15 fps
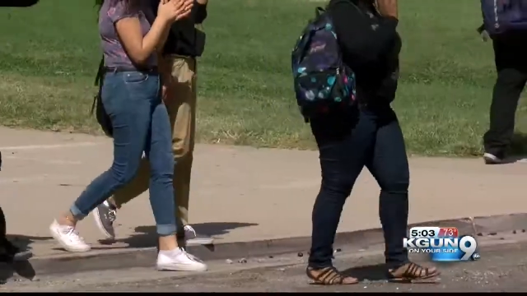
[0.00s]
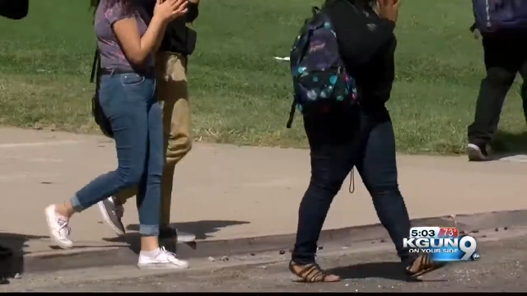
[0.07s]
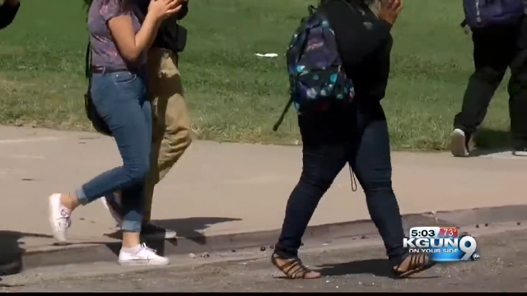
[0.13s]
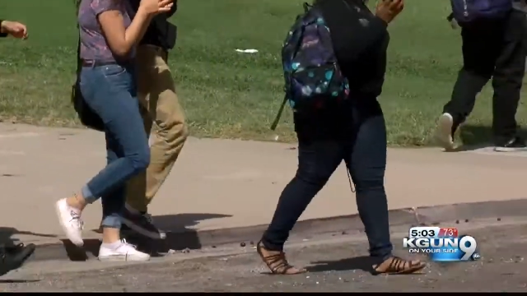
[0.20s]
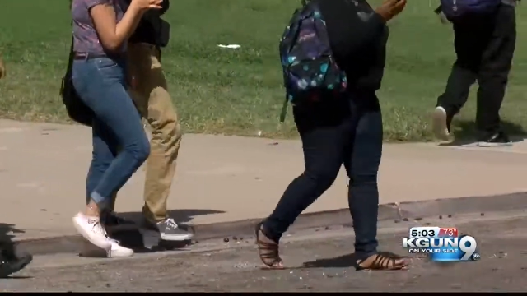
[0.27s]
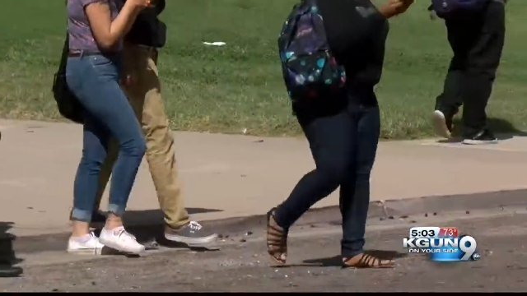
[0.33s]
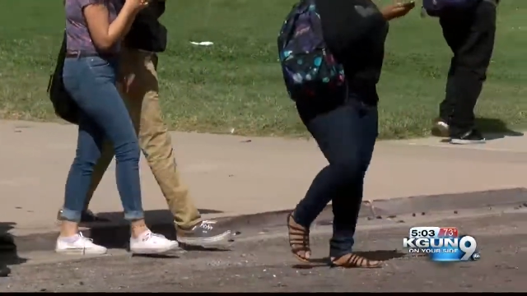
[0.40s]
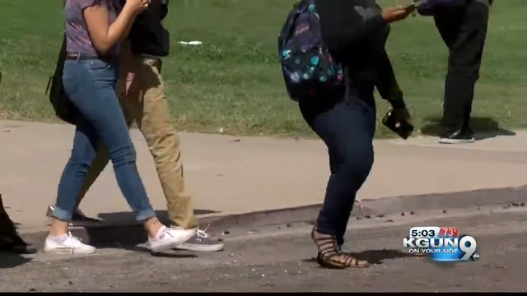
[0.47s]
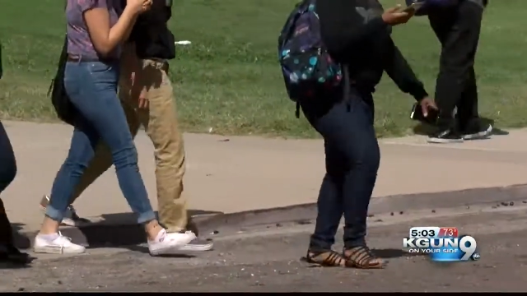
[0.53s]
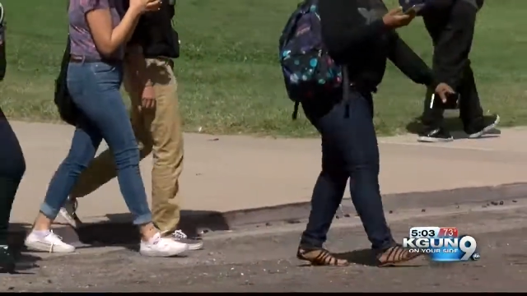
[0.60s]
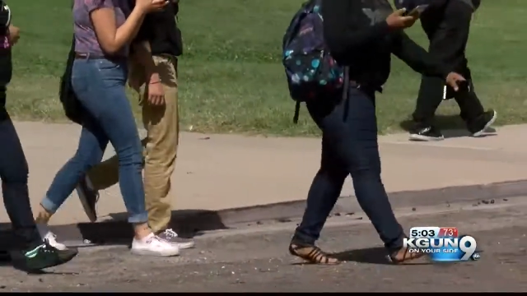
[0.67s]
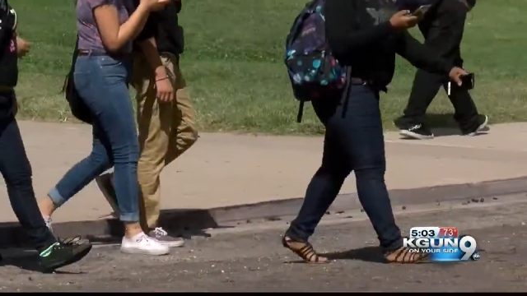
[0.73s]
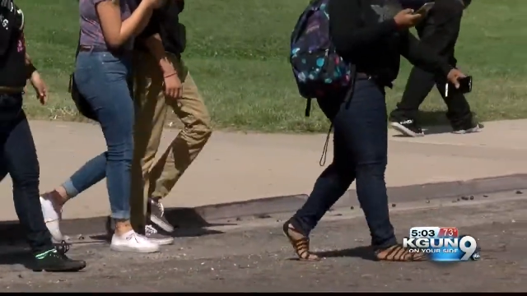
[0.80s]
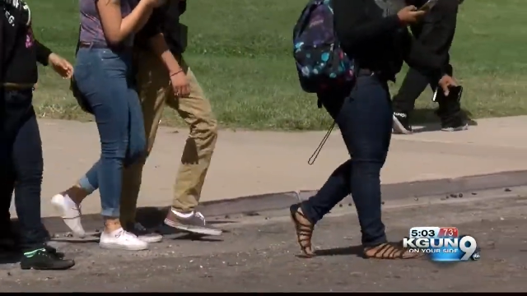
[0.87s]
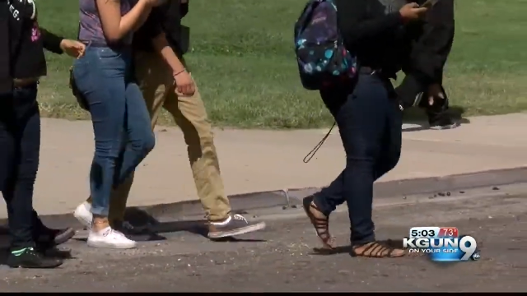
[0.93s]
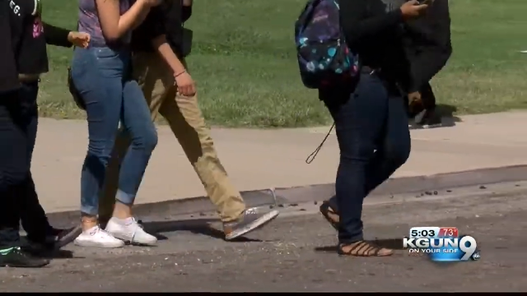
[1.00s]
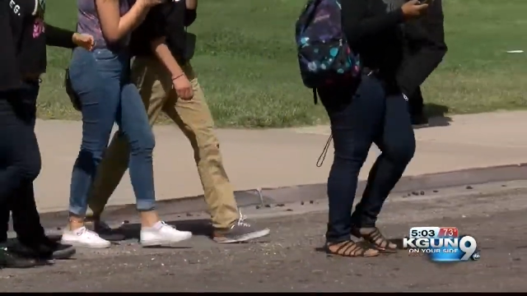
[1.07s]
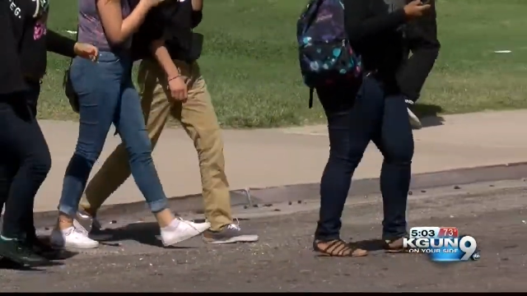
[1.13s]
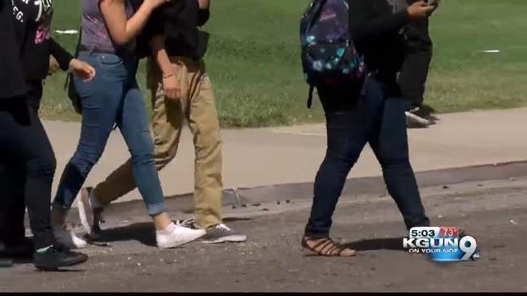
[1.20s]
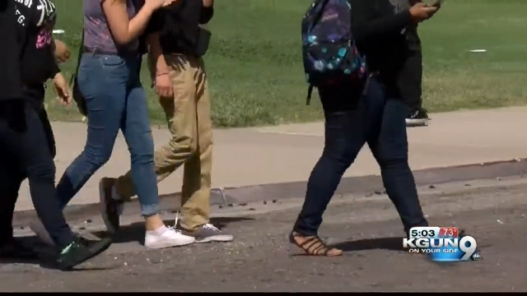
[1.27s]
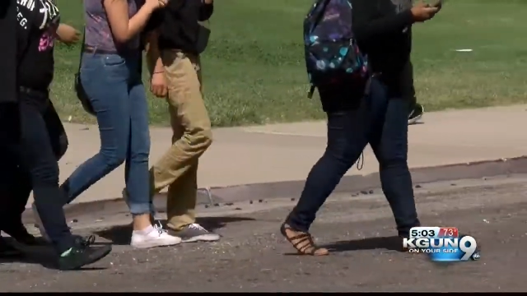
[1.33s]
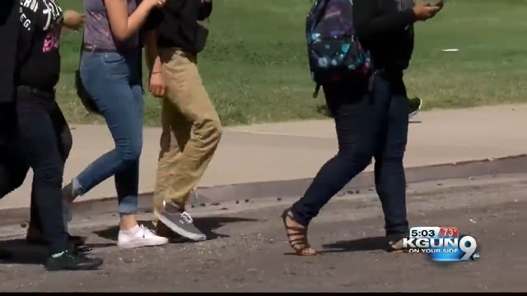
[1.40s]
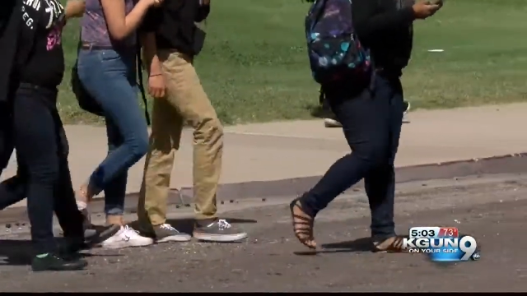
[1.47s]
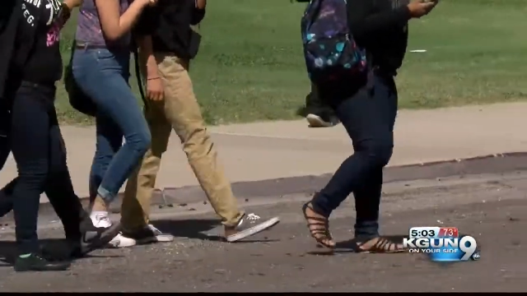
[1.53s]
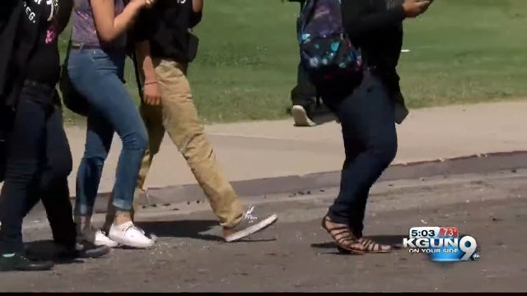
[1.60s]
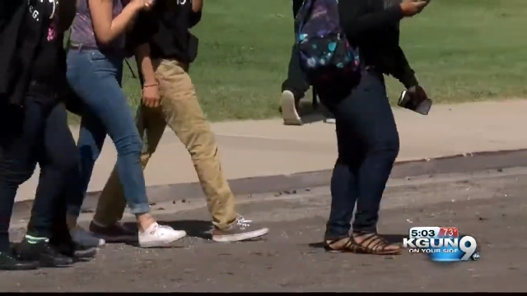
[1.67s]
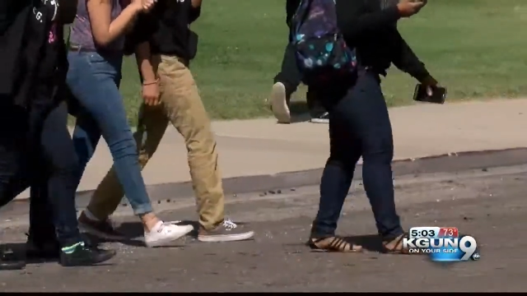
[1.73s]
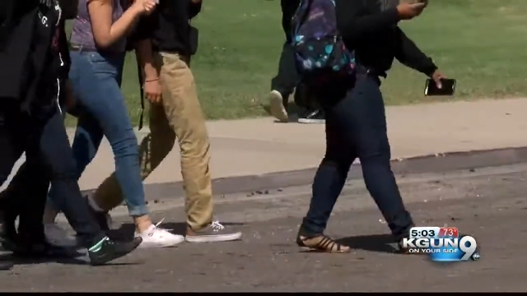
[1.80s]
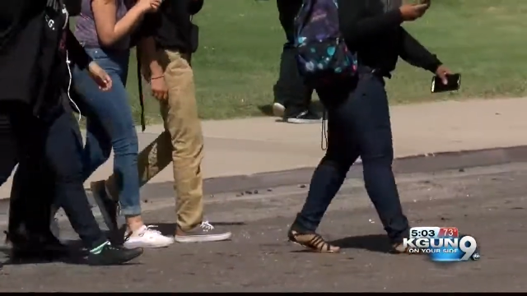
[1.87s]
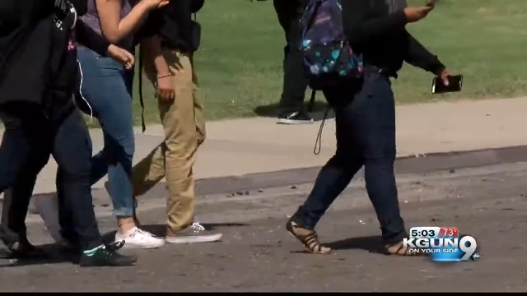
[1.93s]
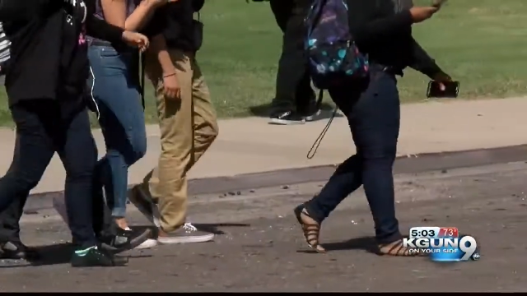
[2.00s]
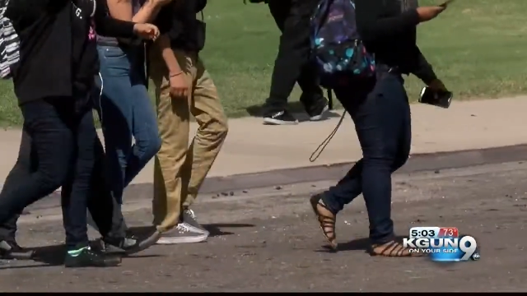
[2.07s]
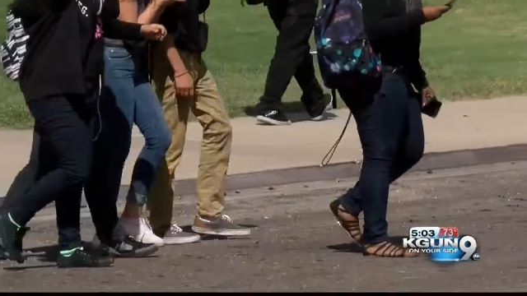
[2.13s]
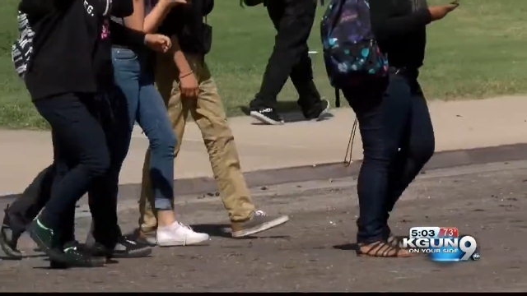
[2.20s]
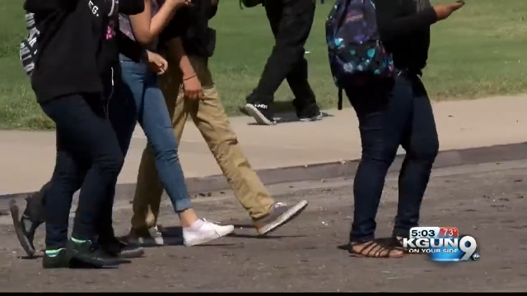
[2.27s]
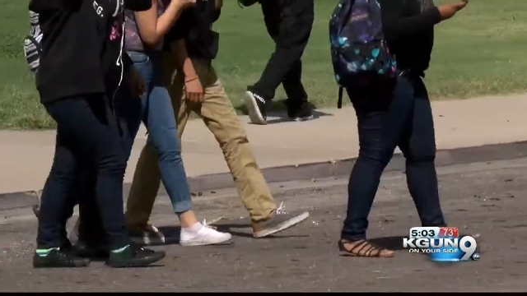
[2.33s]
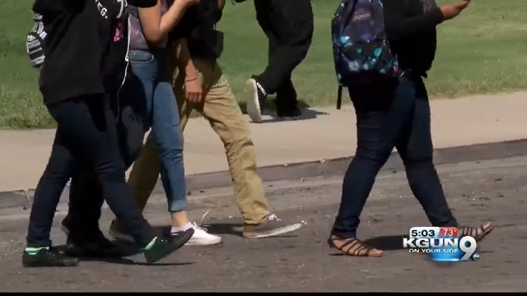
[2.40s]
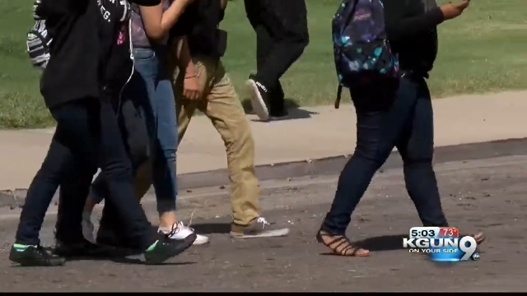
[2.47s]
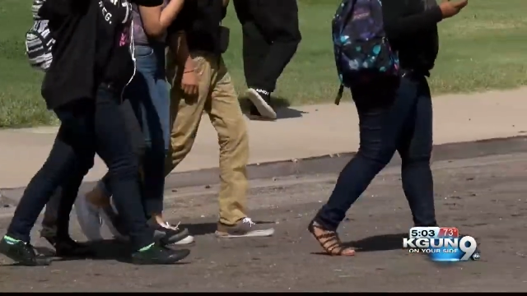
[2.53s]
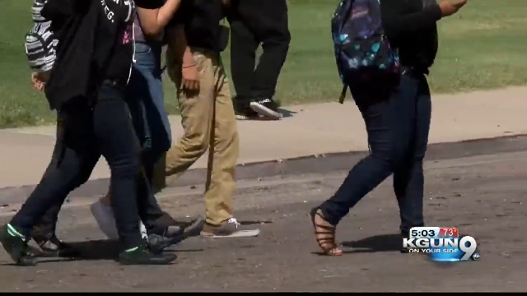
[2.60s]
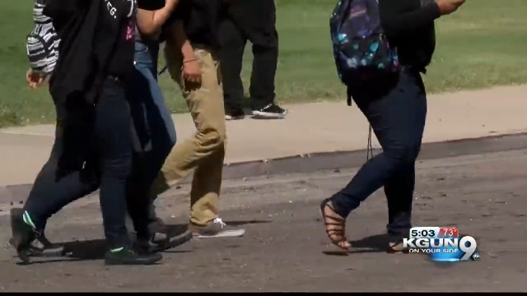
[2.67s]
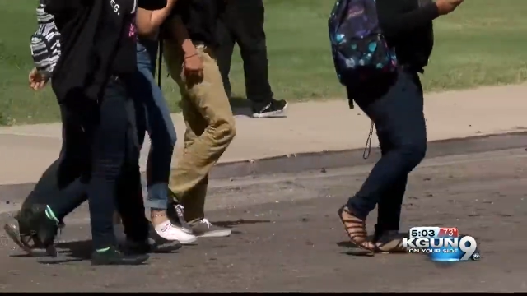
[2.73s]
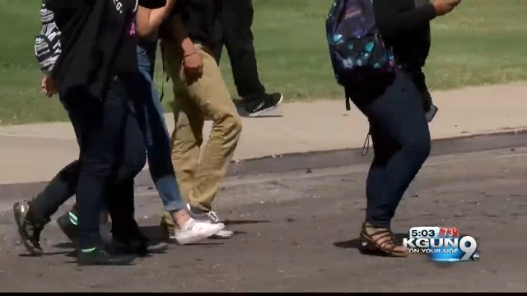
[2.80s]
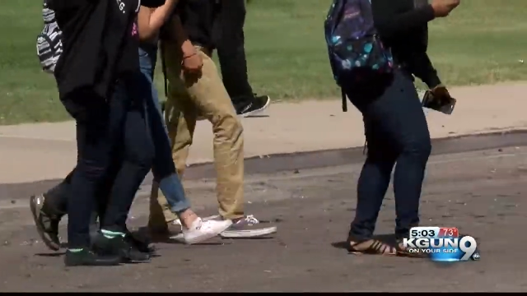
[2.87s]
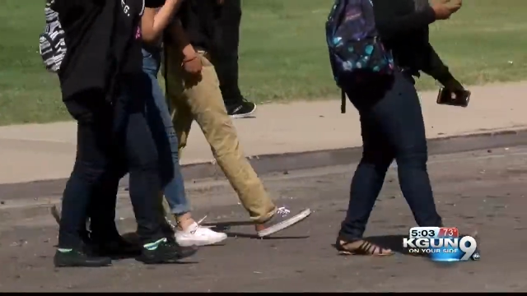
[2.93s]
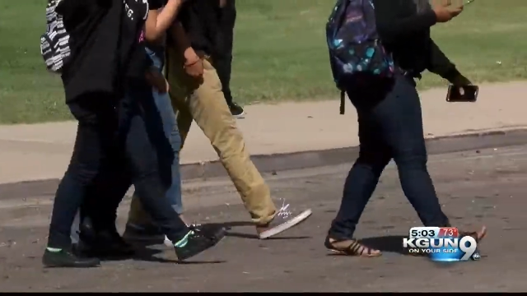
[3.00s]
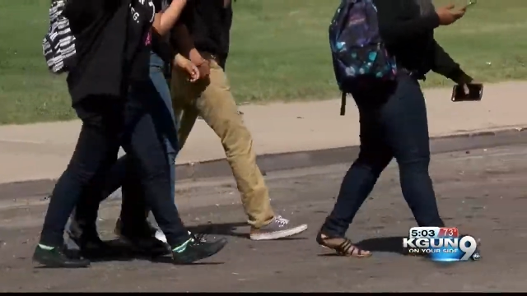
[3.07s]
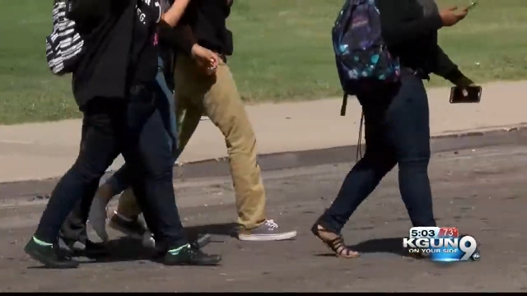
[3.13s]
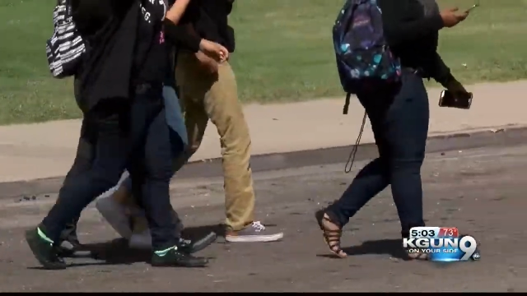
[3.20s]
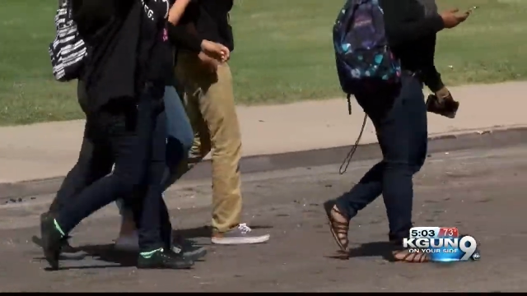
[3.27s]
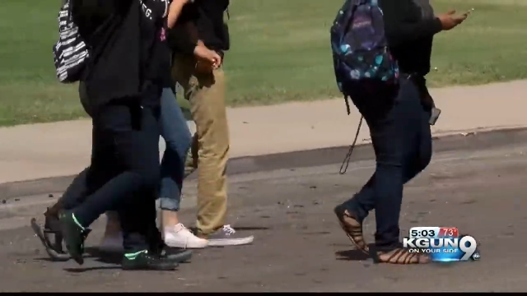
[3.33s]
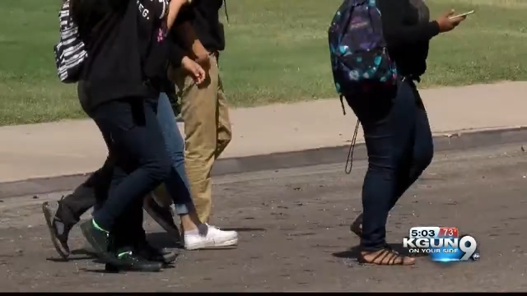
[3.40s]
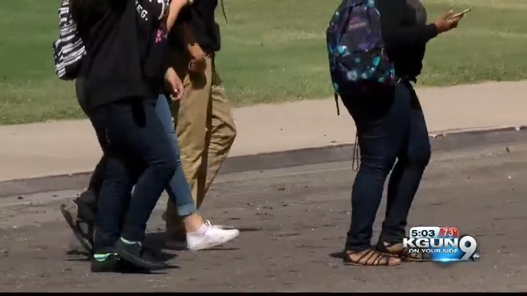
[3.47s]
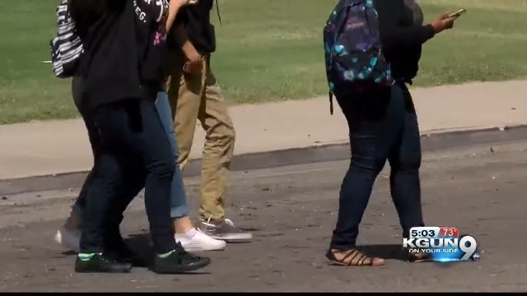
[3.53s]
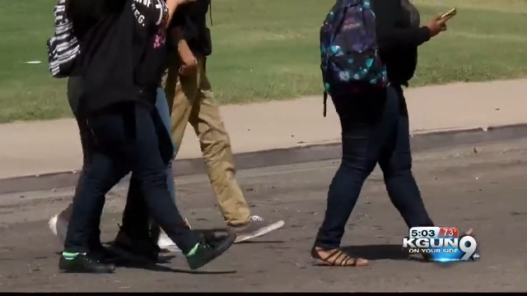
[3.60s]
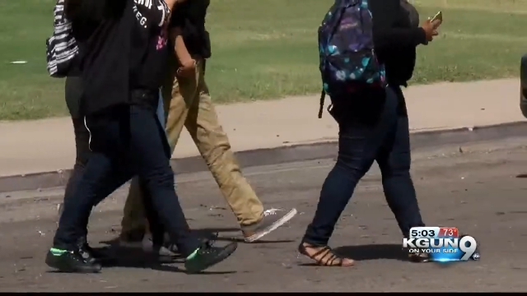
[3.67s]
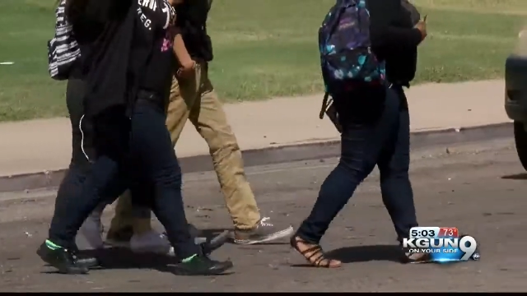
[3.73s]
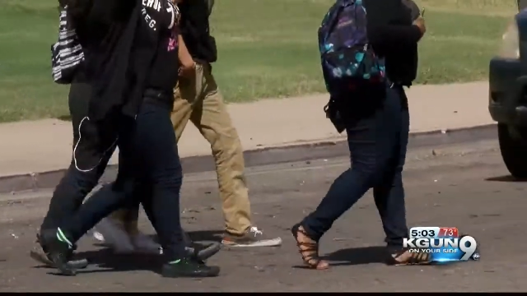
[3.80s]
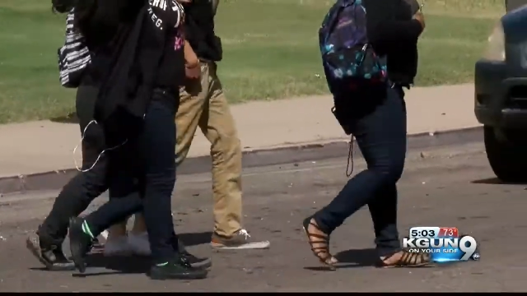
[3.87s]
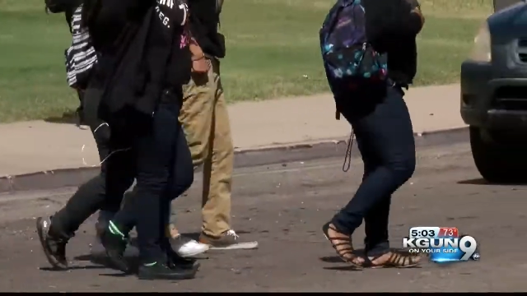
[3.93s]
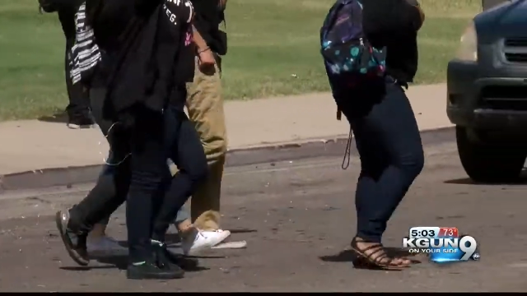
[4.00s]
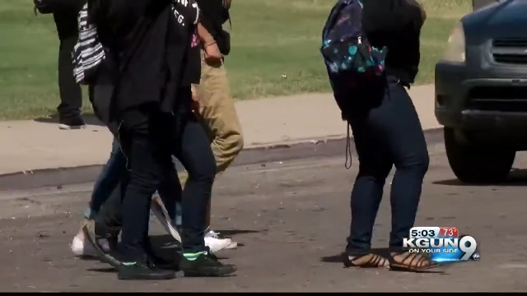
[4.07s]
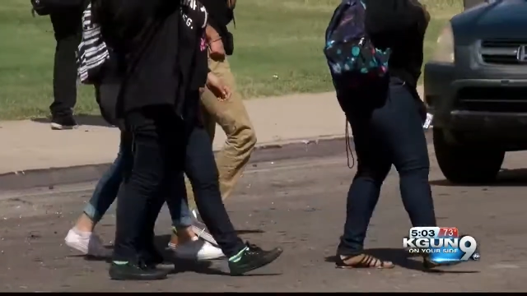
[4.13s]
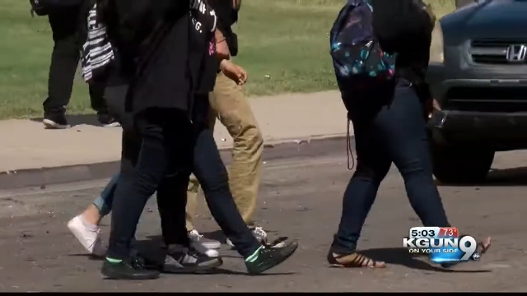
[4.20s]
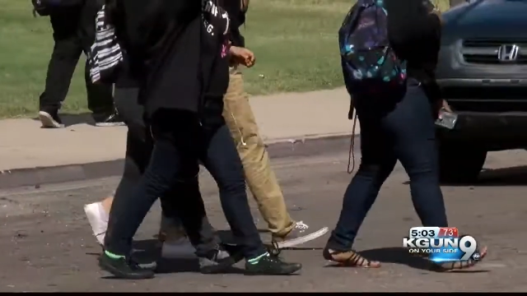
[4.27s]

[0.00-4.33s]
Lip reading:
(no speaker visible)